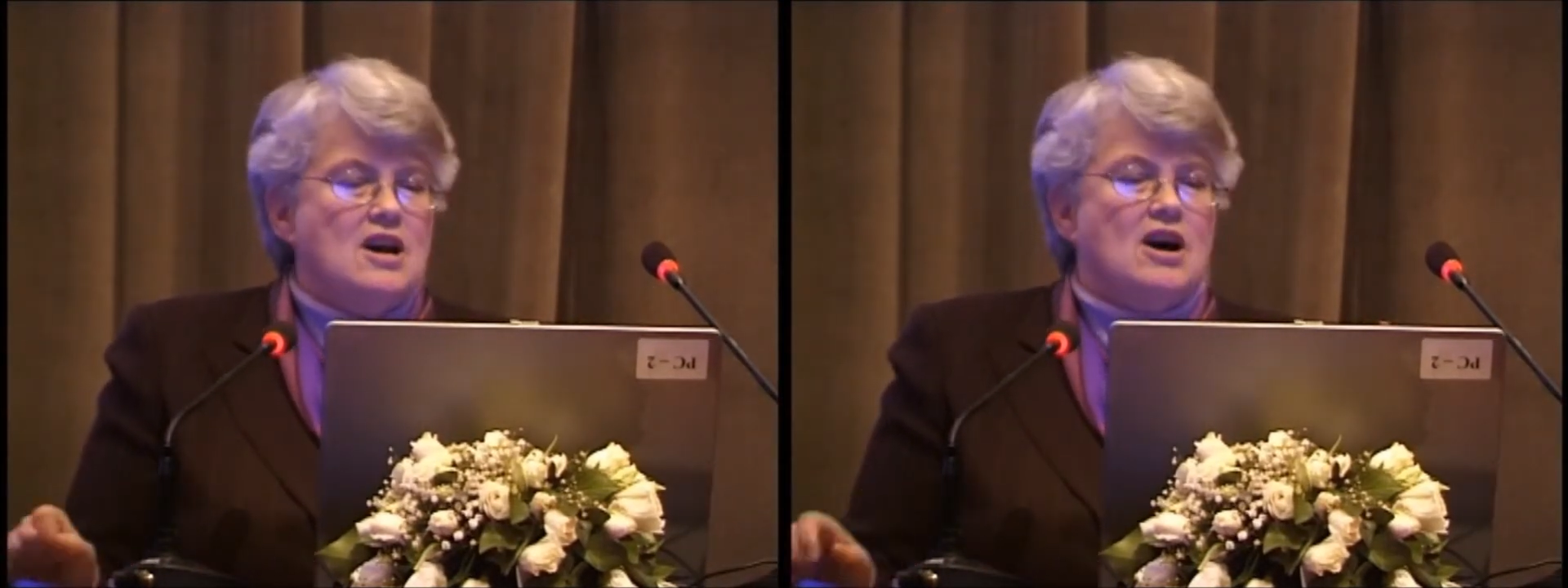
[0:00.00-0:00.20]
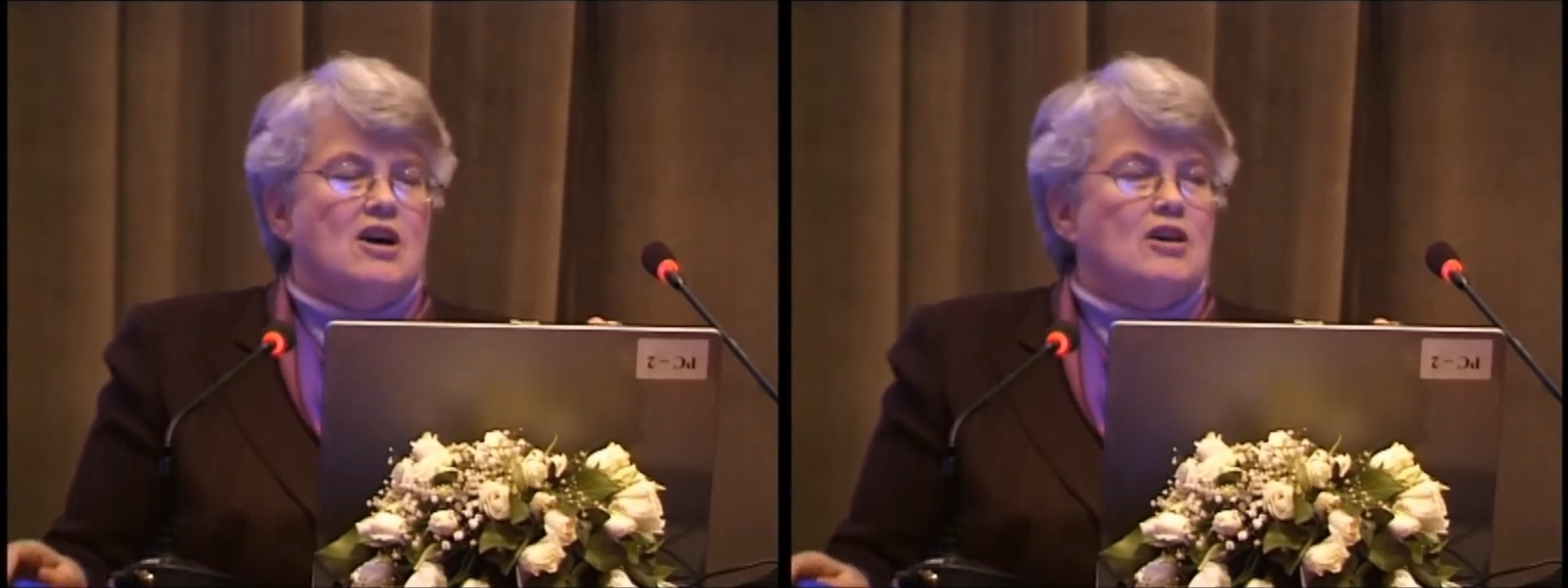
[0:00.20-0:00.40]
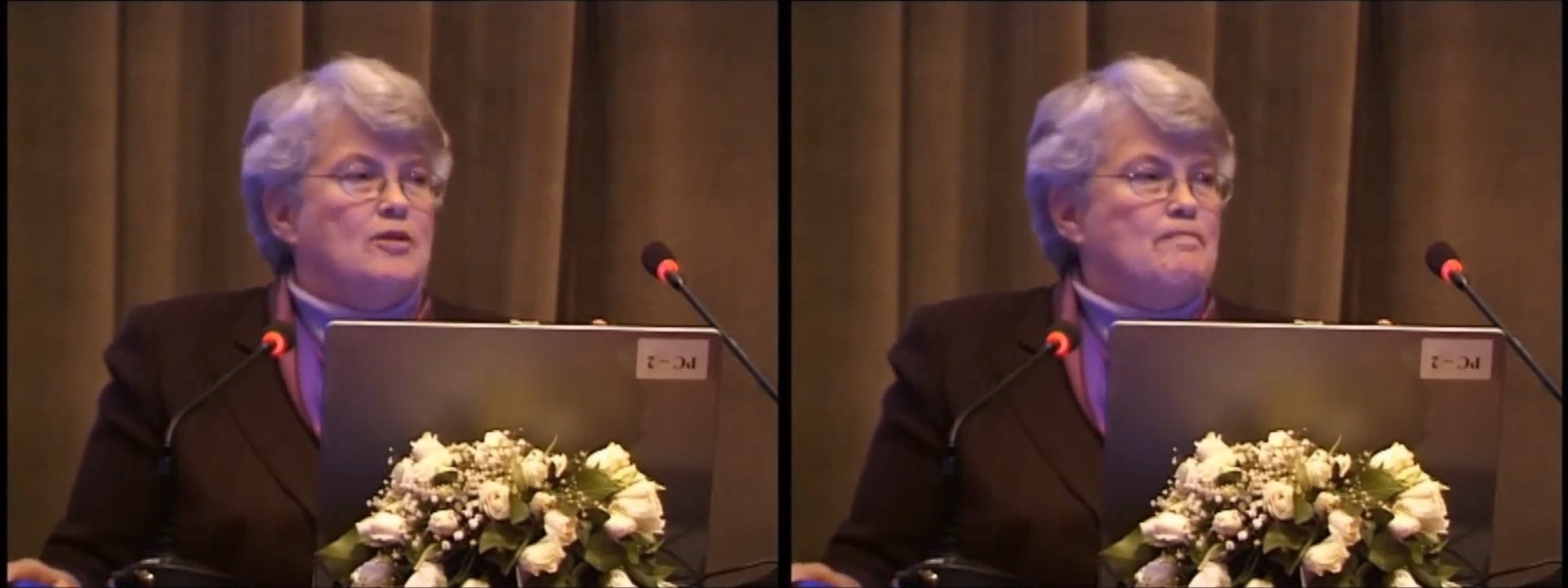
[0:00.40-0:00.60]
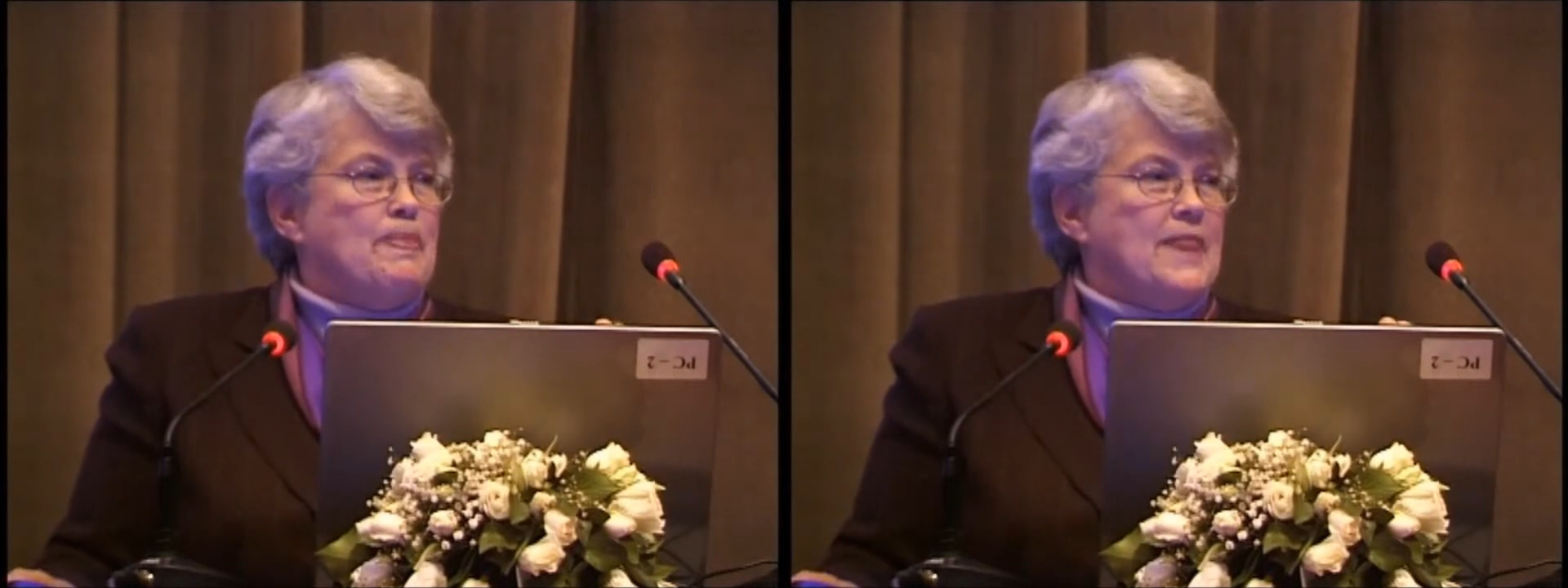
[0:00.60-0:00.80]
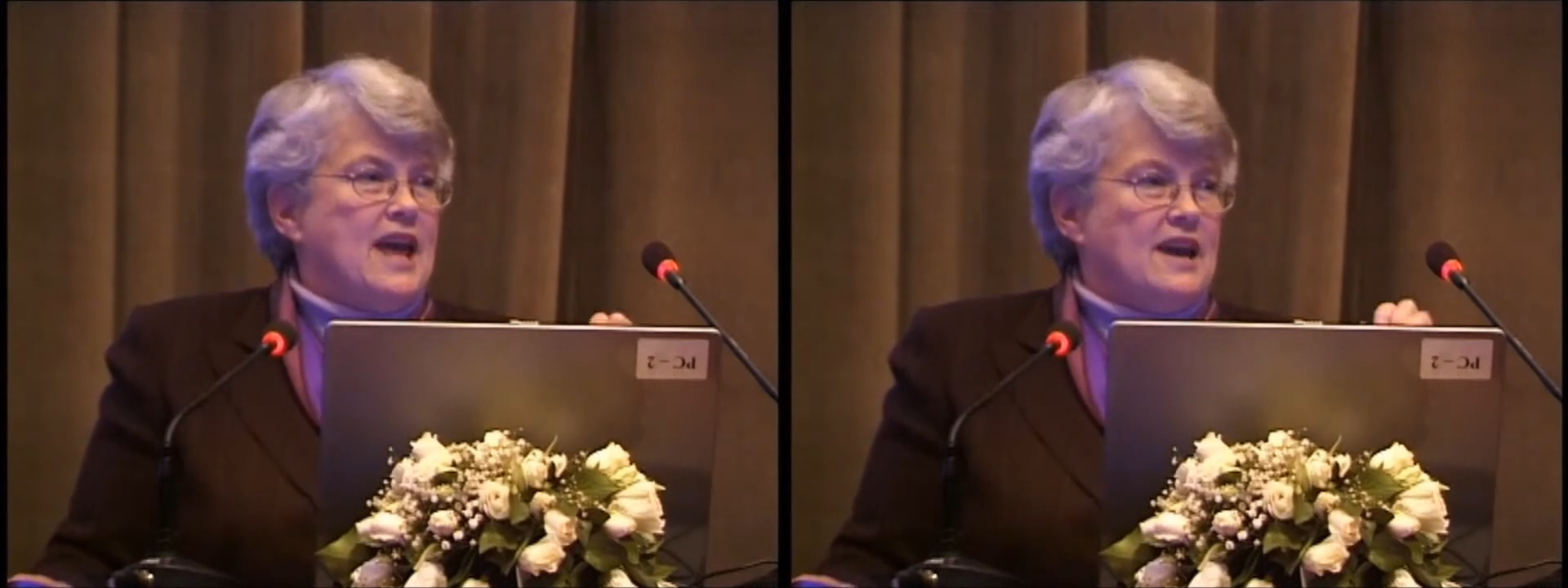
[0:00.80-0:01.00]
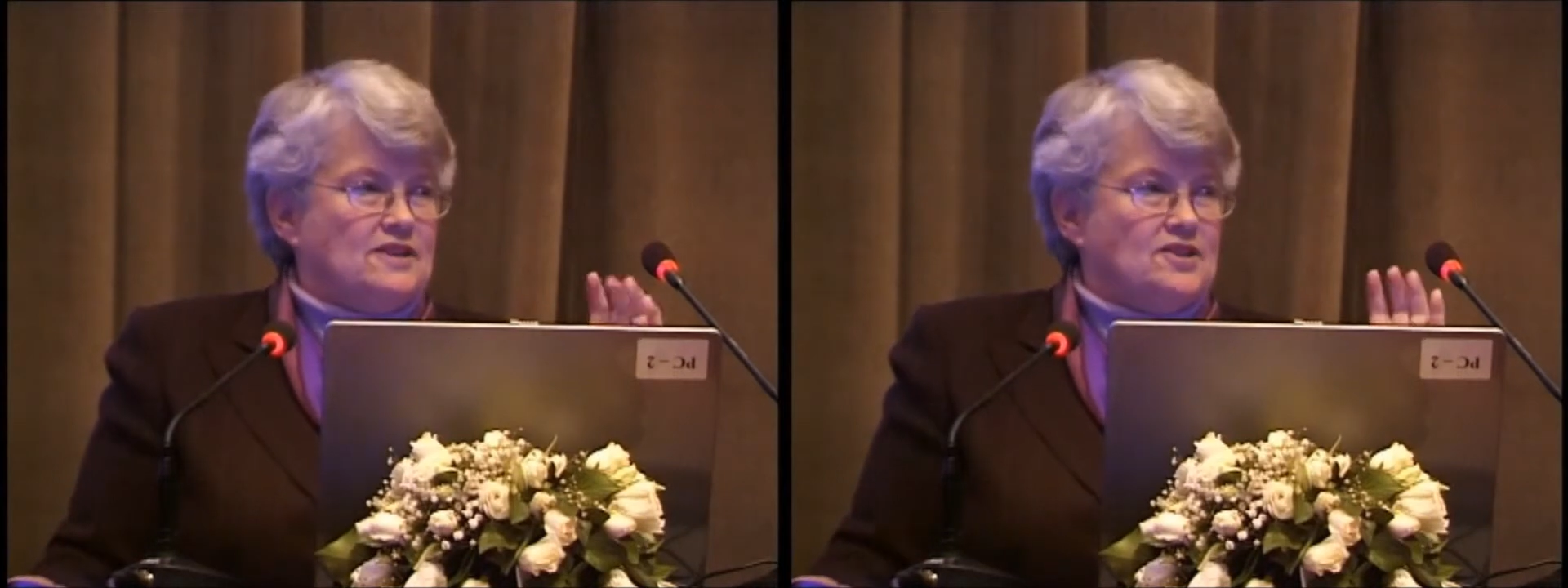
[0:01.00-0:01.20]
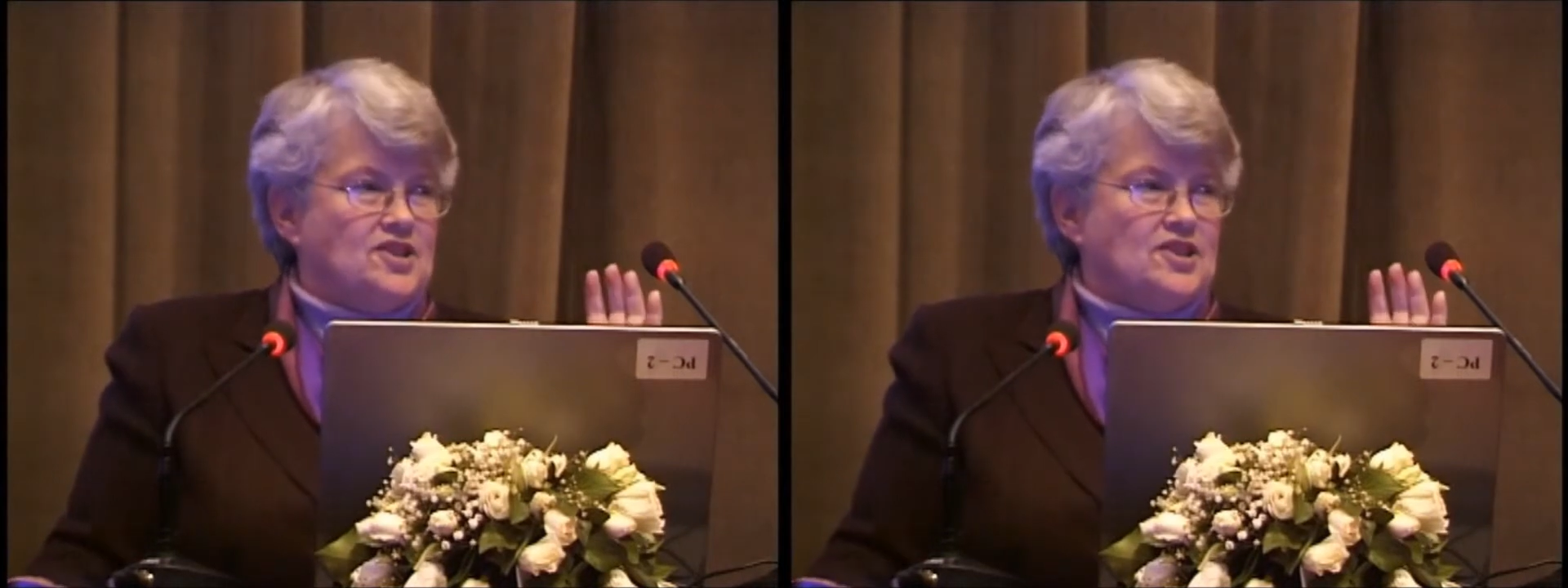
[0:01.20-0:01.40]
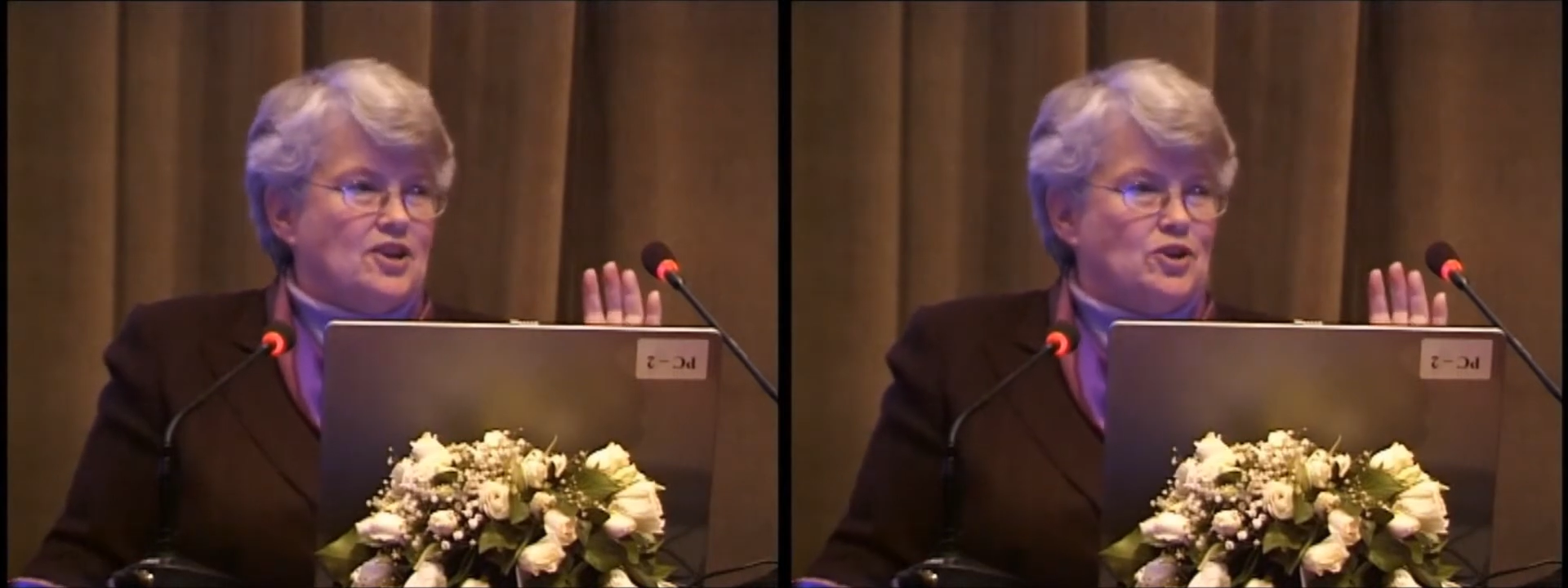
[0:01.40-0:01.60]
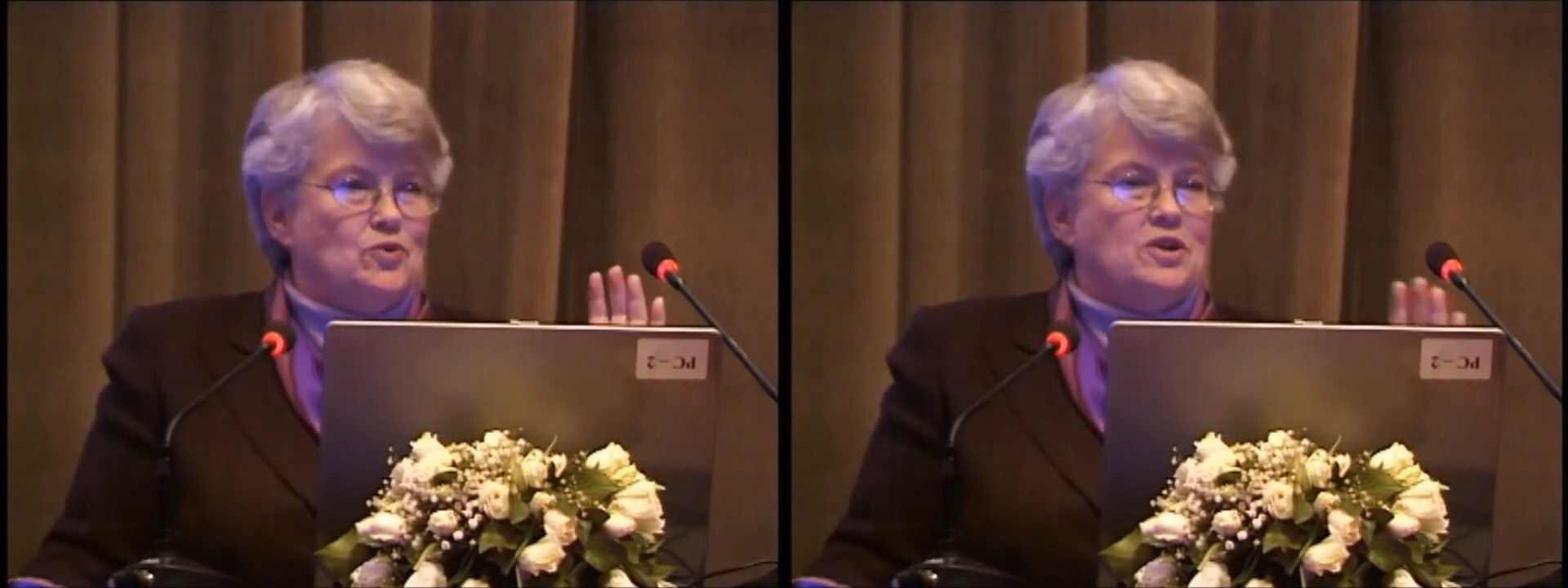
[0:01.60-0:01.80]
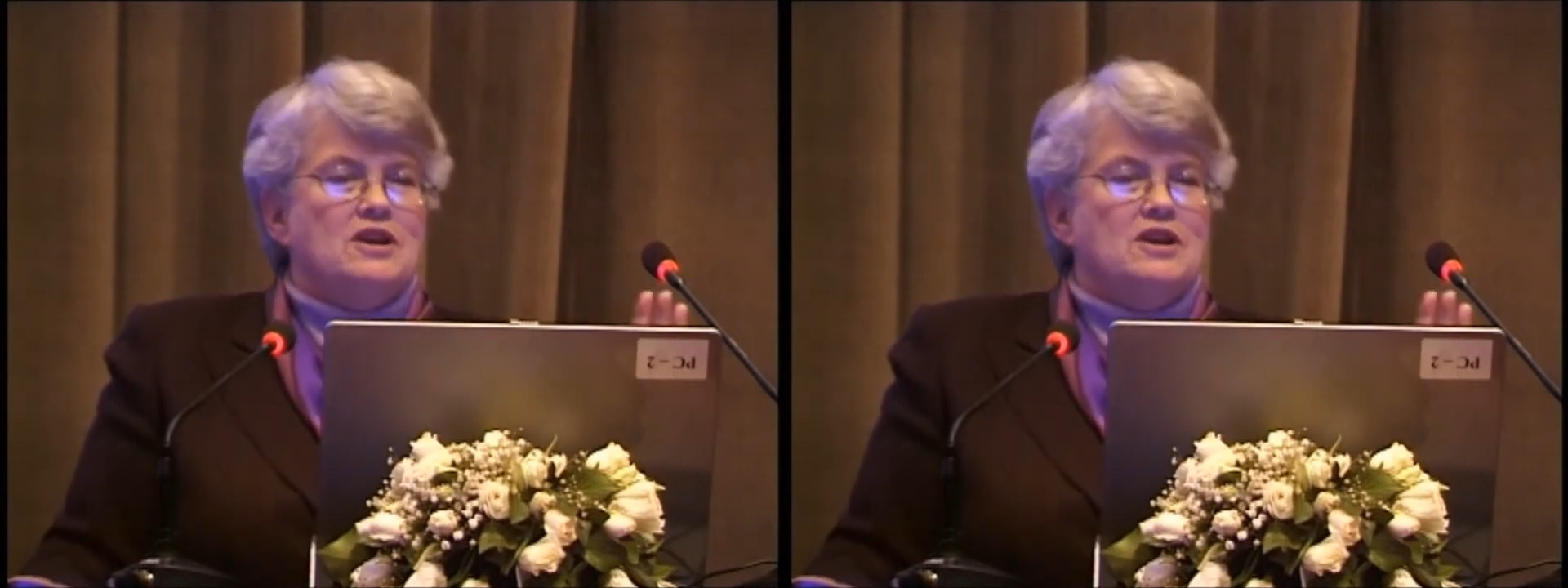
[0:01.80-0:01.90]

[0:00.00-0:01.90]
um, and so